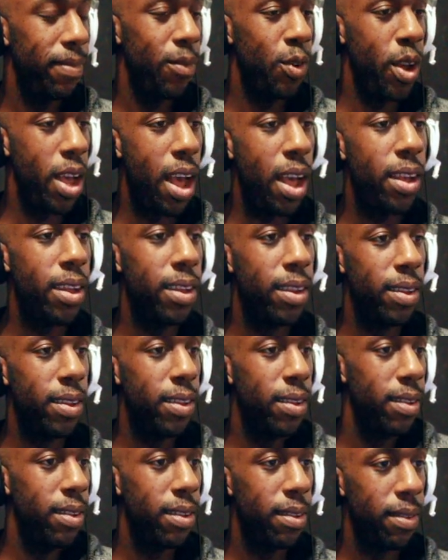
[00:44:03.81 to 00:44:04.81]
Okay.
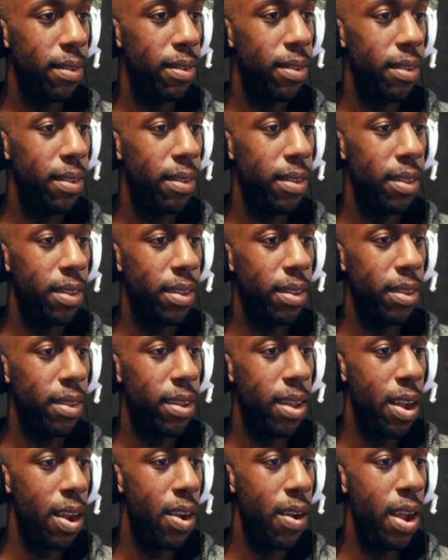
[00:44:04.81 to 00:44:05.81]

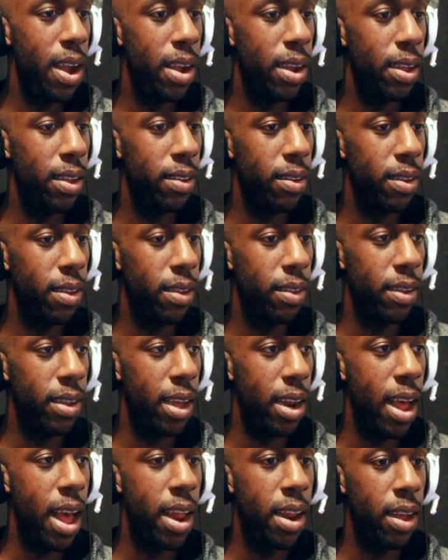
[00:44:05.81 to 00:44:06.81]
Alright, let's, let's
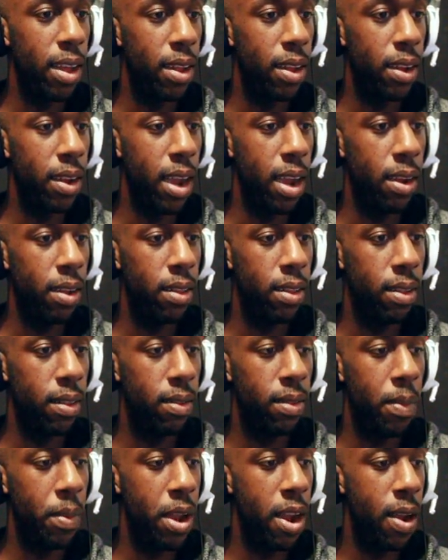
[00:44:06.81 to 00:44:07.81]
get at it. Okay,
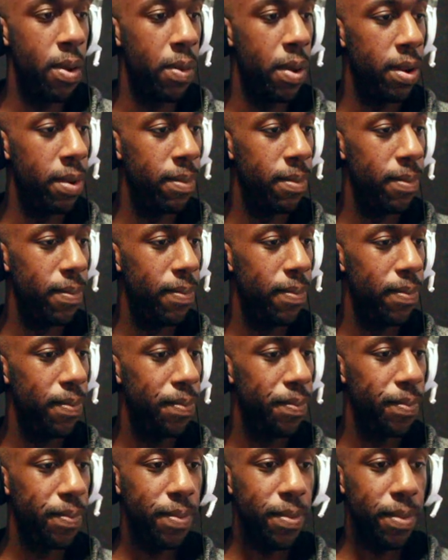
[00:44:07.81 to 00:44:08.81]
let me hear one.
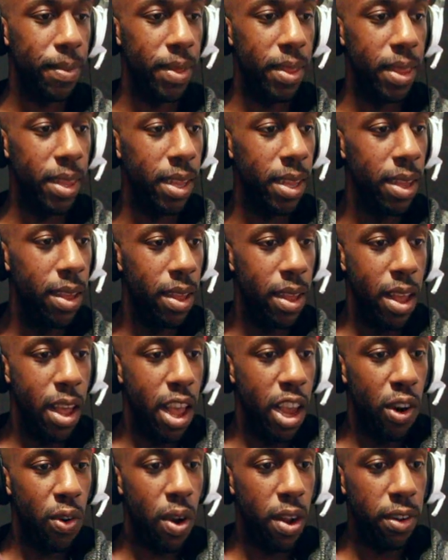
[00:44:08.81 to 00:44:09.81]

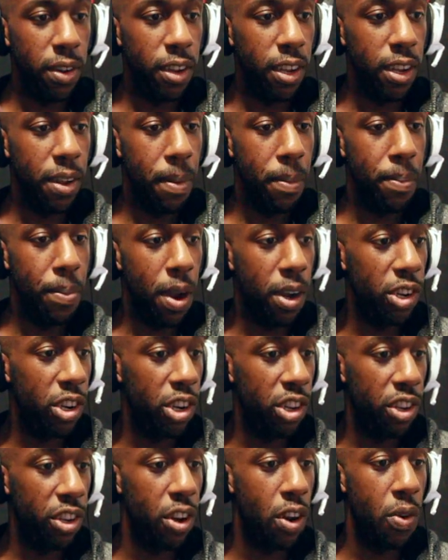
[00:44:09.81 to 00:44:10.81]
Grunty
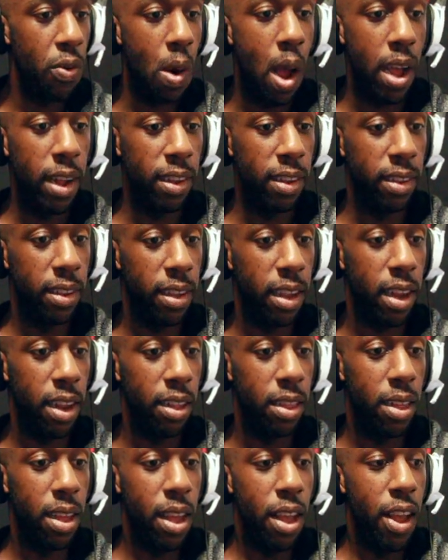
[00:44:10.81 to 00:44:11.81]
brushes her rotten
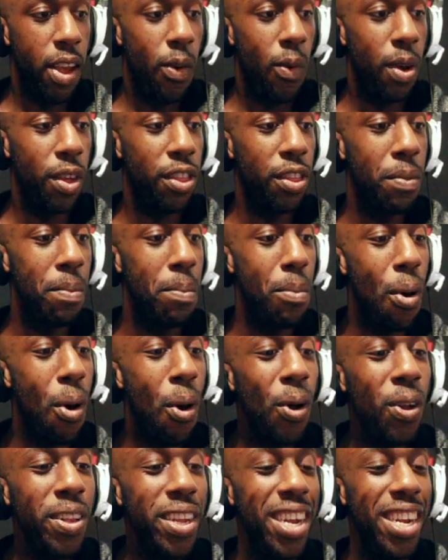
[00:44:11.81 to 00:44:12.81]
teeth with
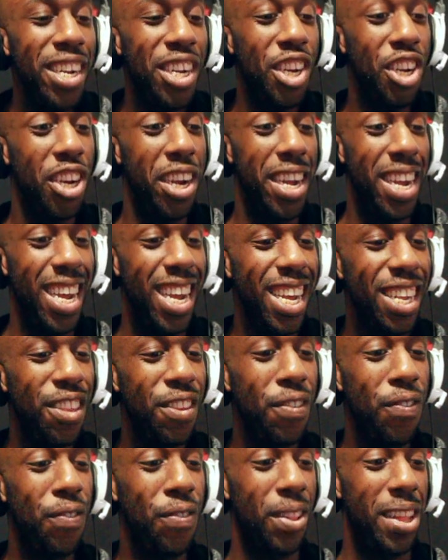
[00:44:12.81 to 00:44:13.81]
moldy
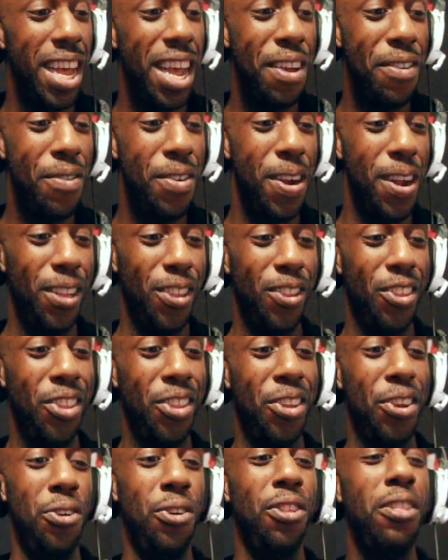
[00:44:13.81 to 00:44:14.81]
cheese flavored
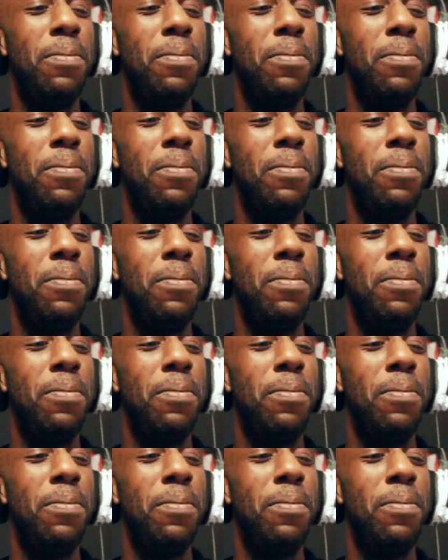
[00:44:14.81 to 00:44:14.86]
toothpaste?